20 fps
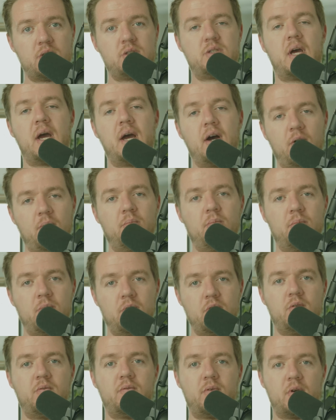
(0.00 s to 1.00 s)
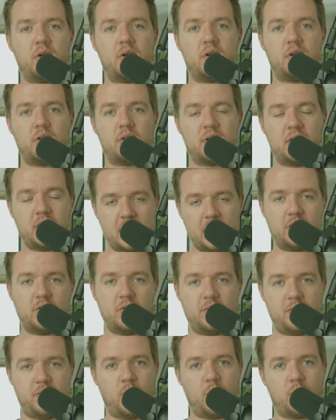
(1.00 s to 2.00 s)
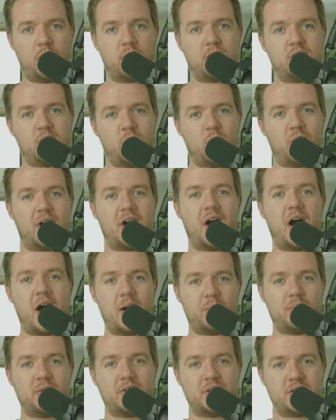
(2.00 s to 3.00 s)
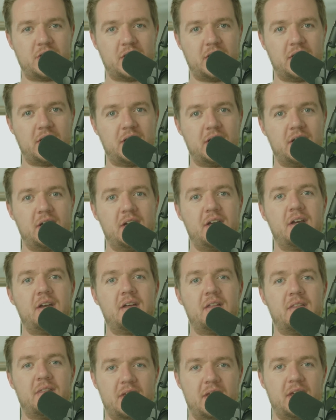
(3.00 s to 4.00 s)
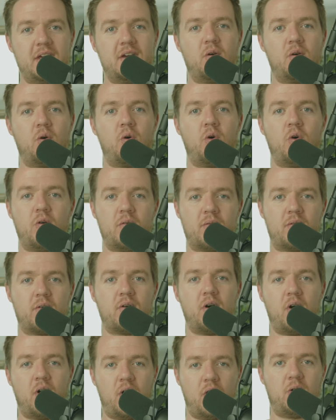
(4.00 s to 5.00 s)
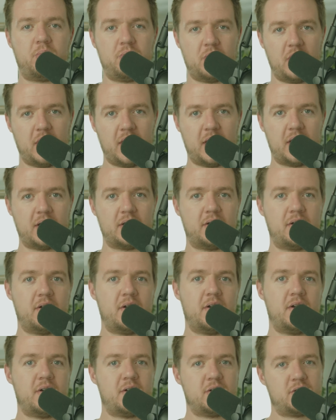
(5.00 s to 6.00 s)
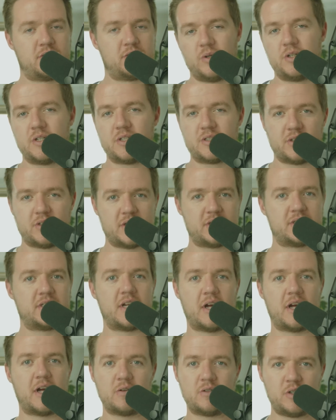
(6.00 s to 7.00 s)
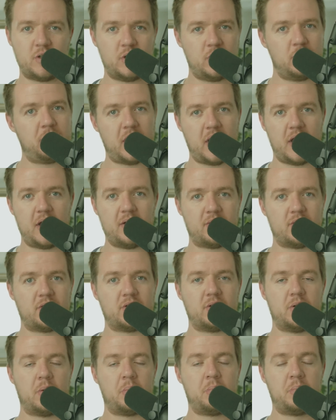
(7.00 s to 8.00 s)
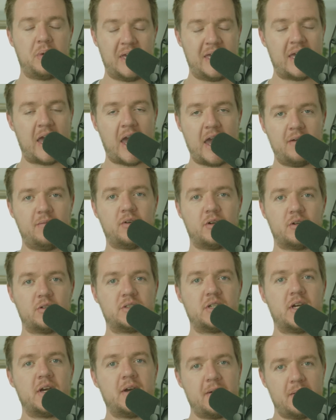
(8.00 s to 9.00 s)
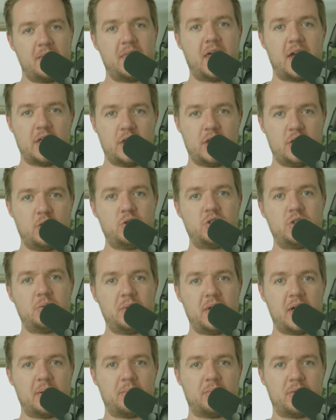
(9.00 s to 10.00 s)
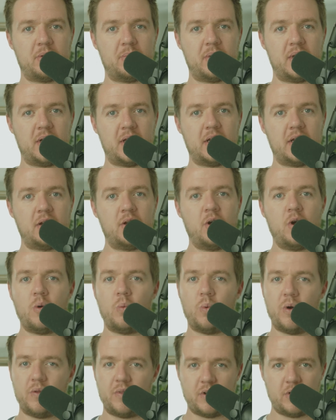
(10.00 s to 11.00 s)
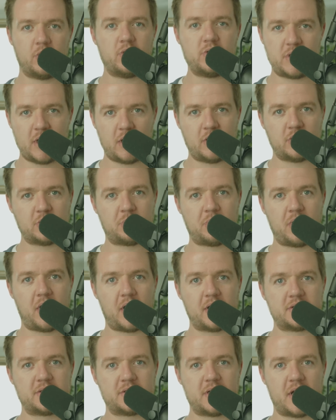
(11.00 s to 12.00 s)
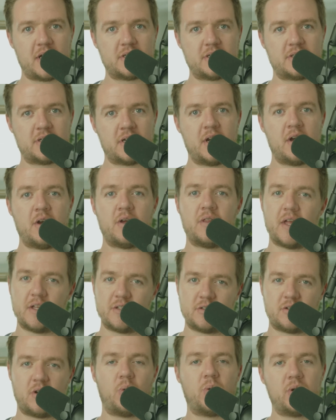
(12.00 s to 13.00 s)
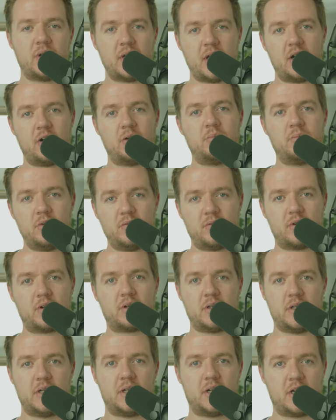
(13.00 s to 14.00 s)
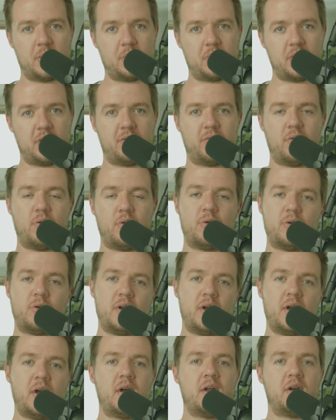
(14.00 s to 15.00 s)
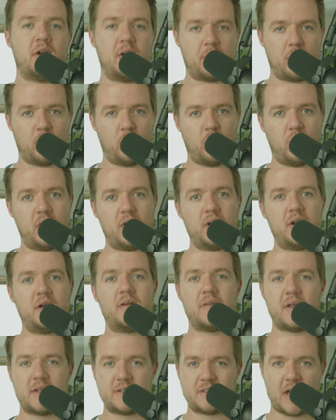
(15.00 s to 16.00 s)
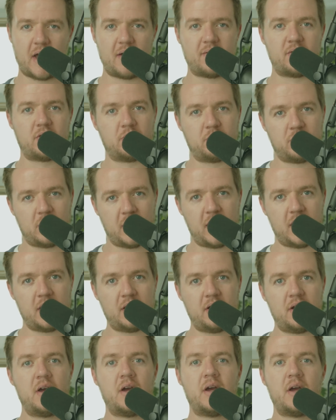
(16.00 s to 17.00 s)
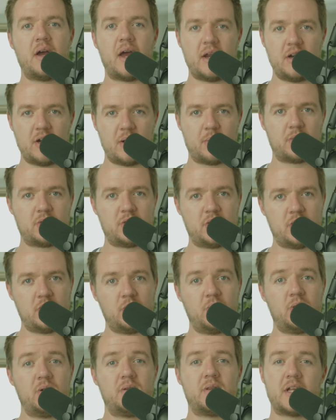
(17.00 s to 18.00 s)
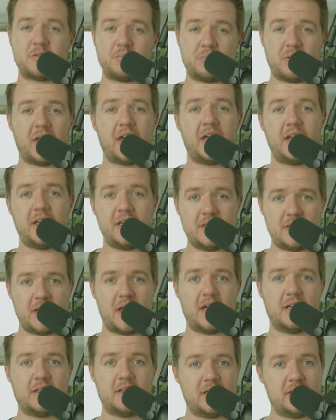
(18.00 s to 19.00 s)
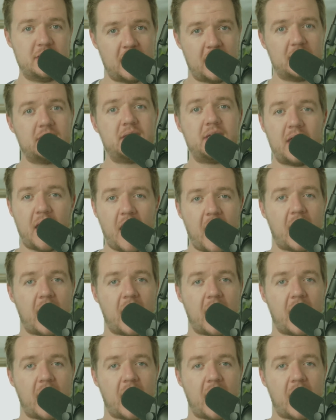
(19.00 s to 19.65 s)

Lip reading: to help move the needle forward to accomplishing the overall plan. So we just listed out 2 behaviors that you should be implementing within your sales process that's going to help move your cleaning company forward. Number 1, that's having a plan. And number 2, that's planning daily. Daily